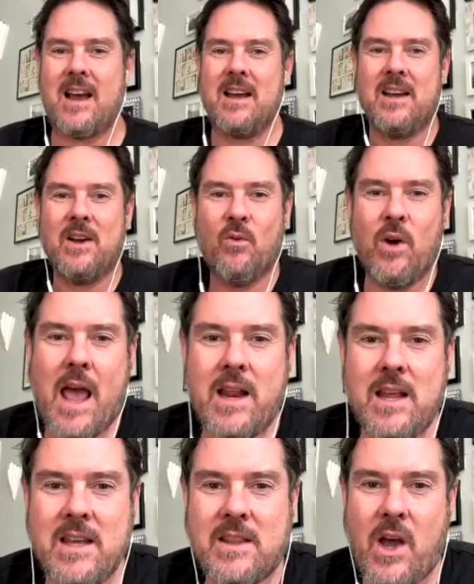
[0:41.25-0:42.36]
How do
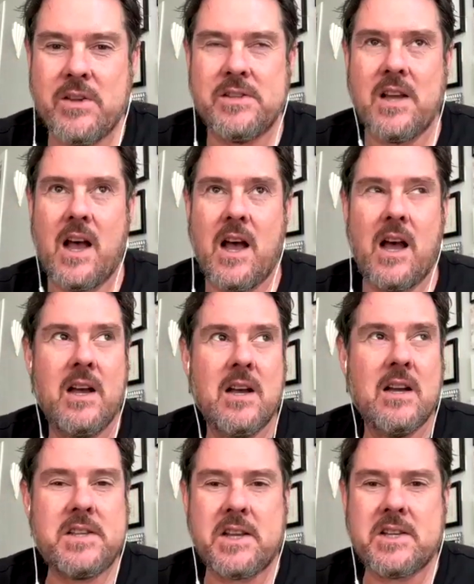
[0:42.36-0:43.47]
you think those
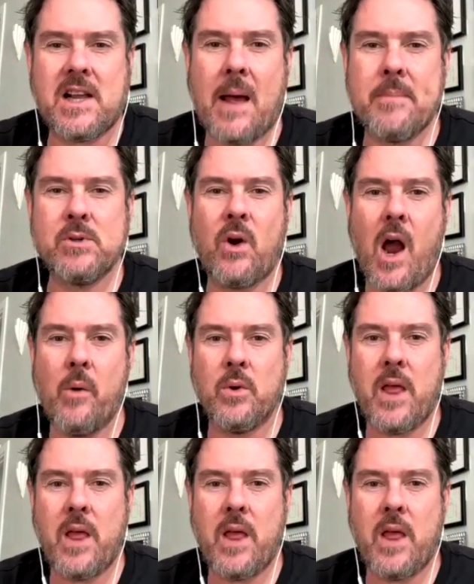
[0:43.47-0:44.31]
6 clubs will go?